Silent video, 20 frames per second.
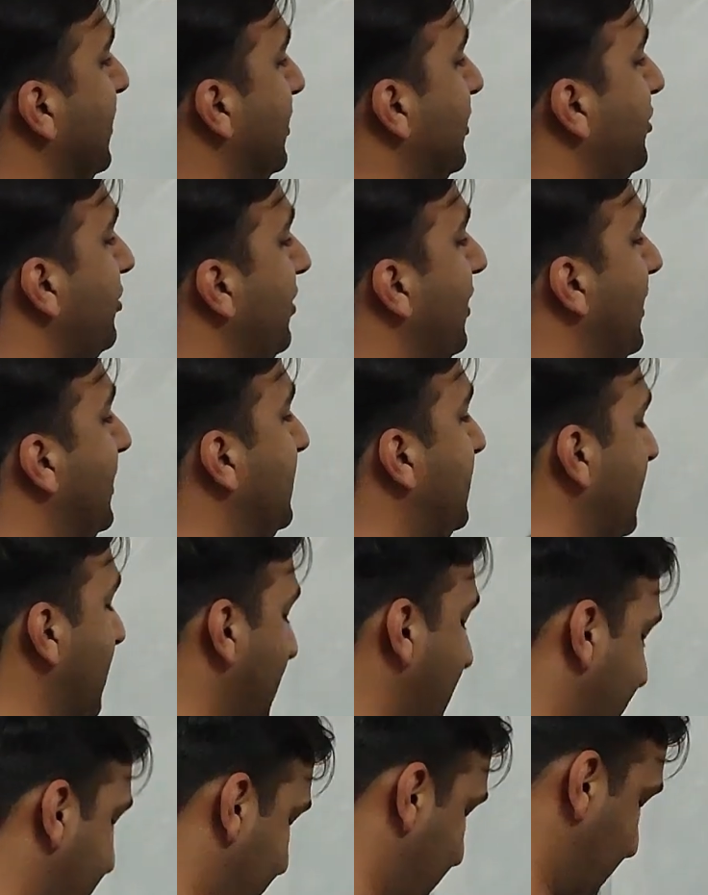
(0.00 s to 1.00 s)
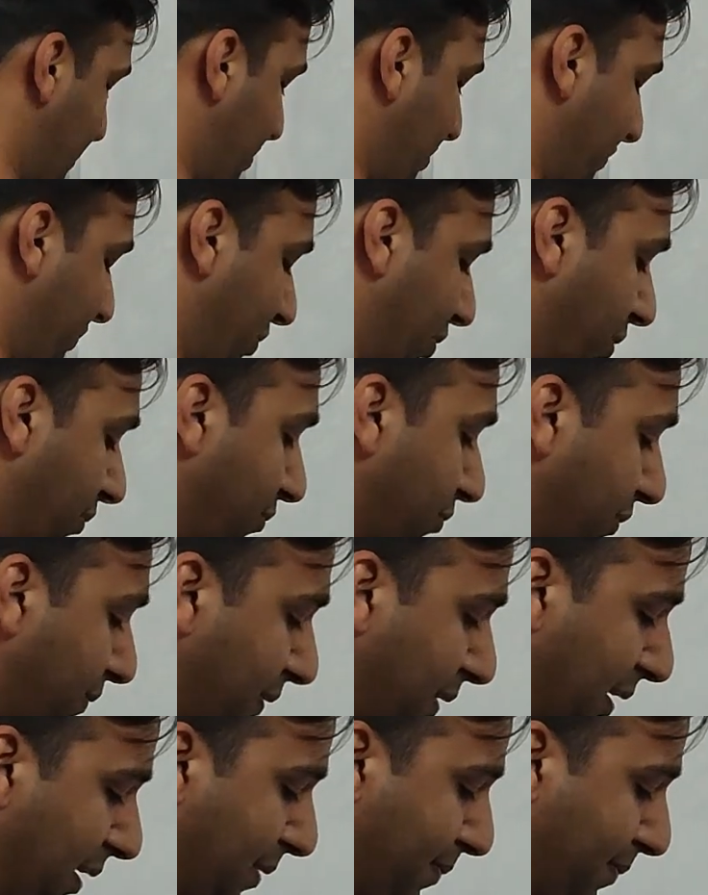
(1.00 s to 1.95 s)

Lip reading: So let's start. First of all, we will